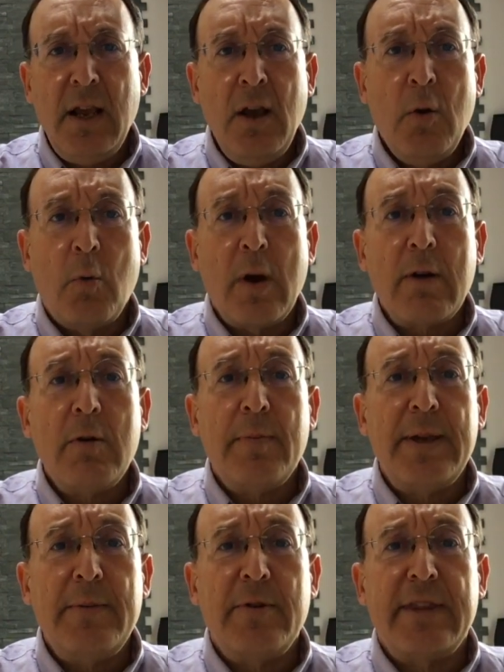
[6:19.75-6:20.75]
Where will
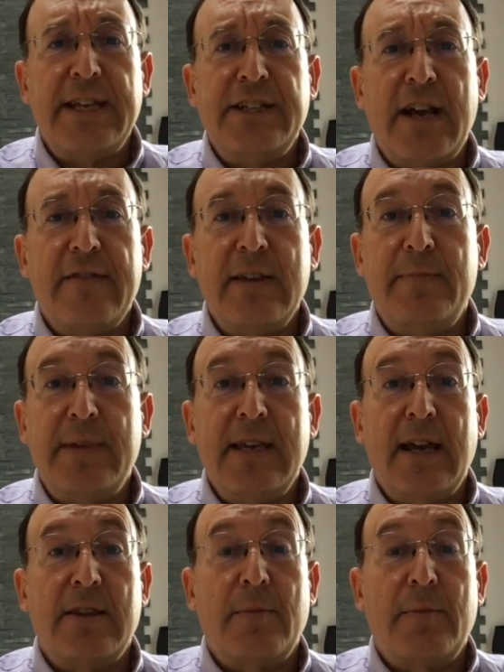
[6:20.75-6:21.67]
people with HIV be on the